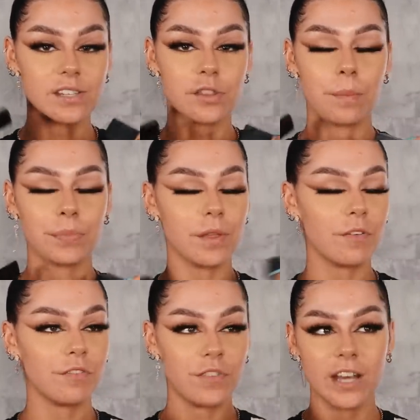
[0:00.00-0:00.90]
The
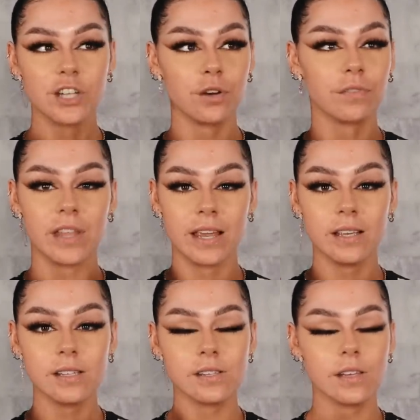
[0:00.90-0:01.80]
finish of
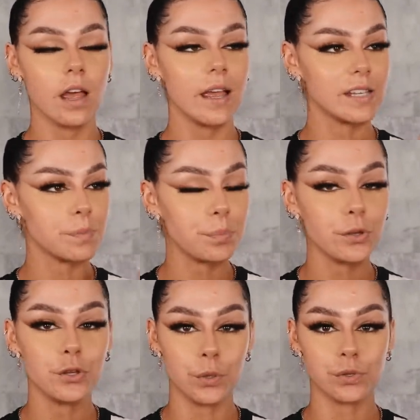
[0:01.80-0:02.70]
these is
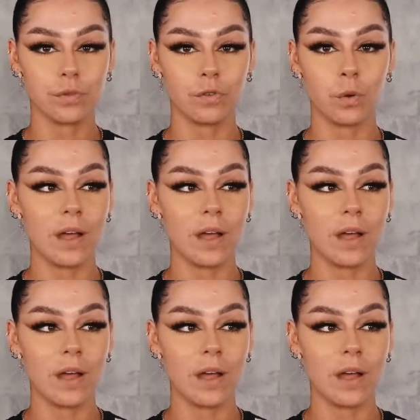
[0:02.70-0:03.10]
beautiful,